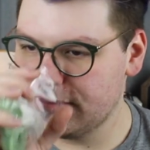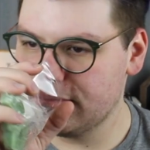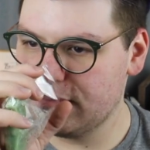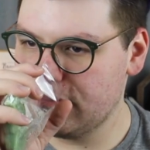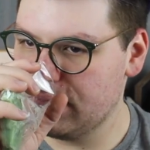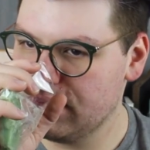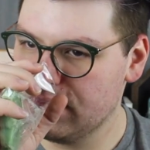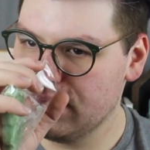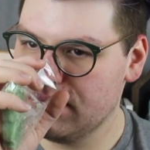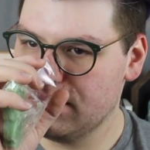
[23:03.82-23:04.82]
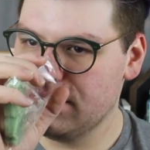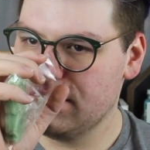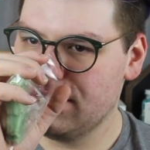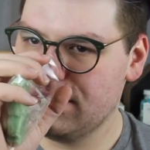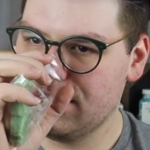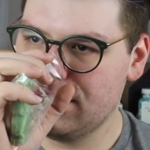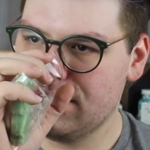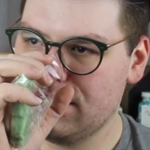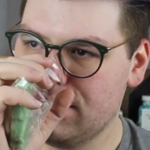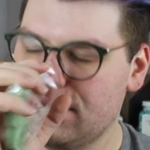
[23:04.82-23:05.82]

Nothing is said.